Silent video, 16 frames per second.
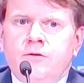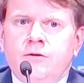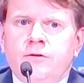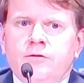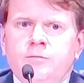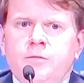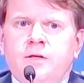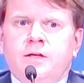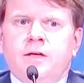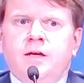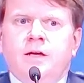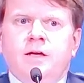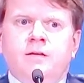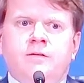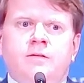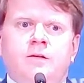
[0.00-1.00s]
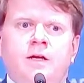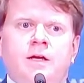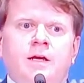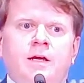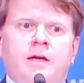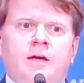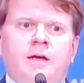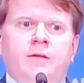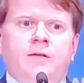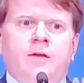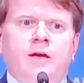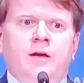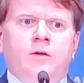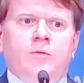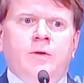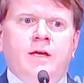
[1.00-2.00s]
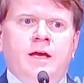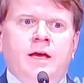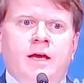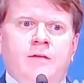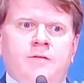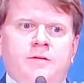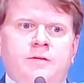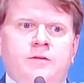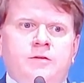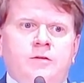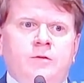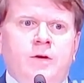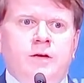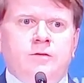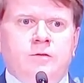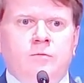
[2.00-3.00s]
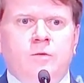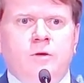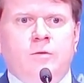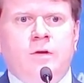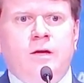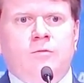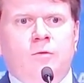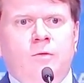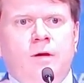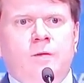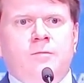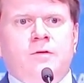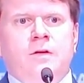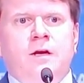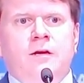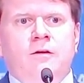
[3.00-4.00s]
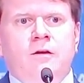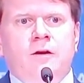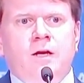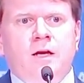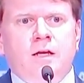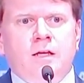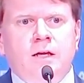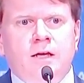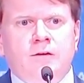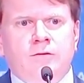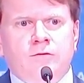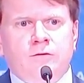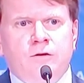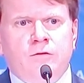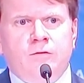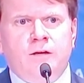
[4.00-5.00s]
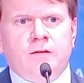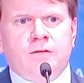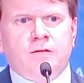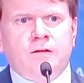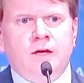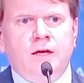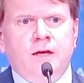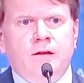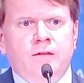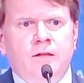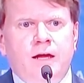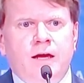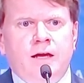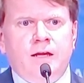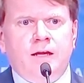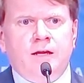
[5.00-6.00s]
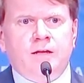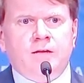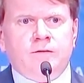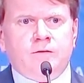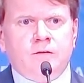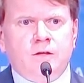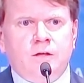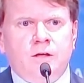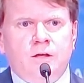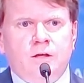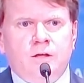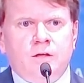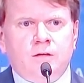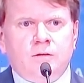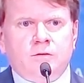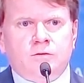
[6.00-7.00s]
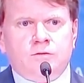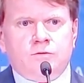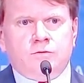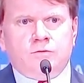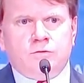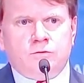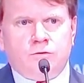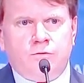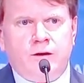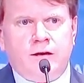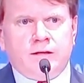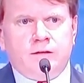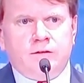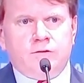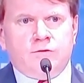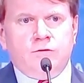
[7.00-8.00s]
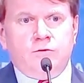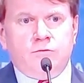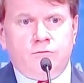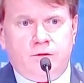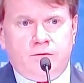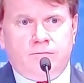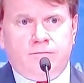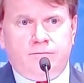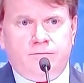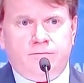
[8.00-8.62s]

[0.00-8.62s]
owners, because there we have a situation where we have a website or an online service that is directed to children.